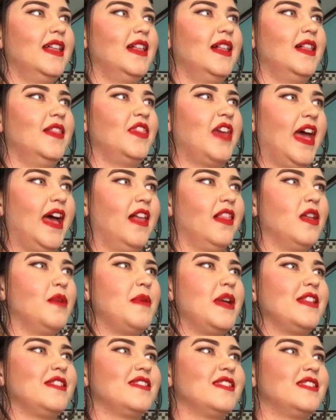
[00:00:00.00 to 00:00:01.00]
the
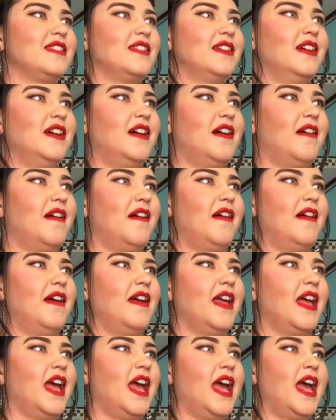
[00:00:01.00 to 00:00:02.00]
elements
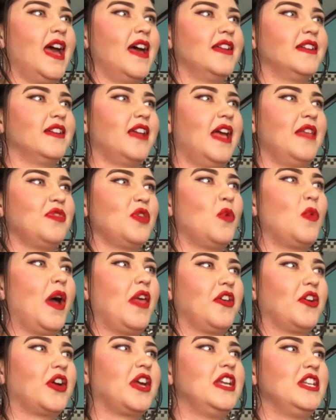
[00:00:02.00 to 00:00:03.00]
and the
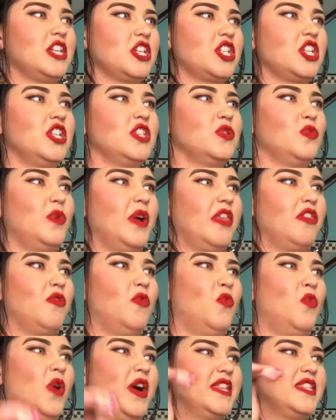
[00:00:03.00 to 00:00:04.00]
weather conditions with
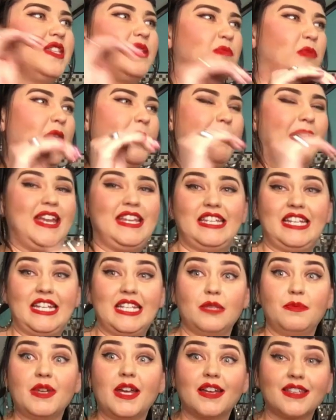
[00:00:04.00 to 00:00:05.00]
what spray paint
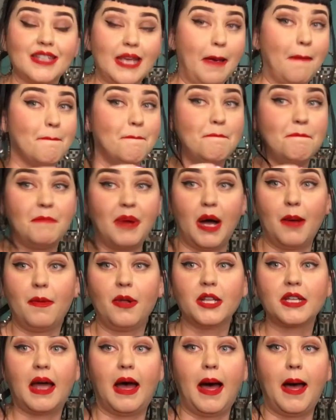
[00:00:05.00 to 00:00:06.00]
needs, because it
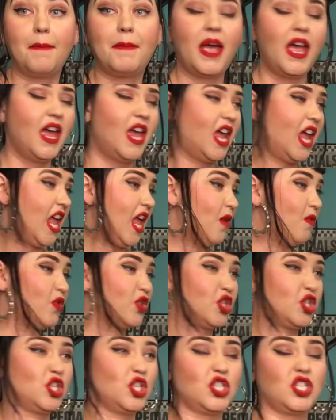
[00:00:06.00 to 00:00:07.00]
bubbled up. It
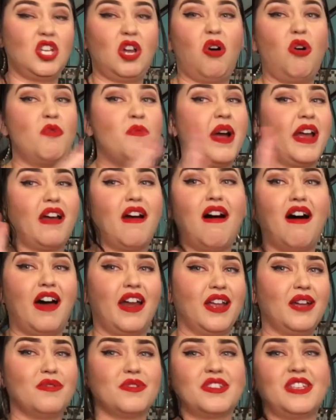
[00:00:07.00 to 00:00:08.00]
was just, oh my
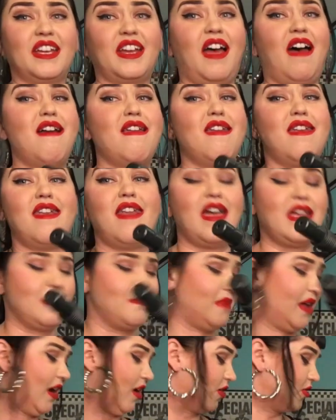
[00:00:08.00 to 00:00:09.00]
god, it was like a
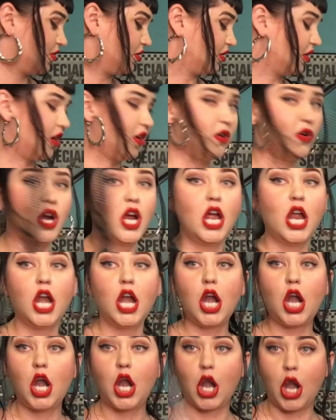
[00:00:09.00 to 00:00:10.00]
nightmare. So
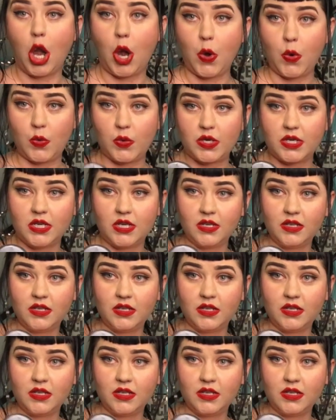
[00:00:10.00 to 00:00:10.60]
don't.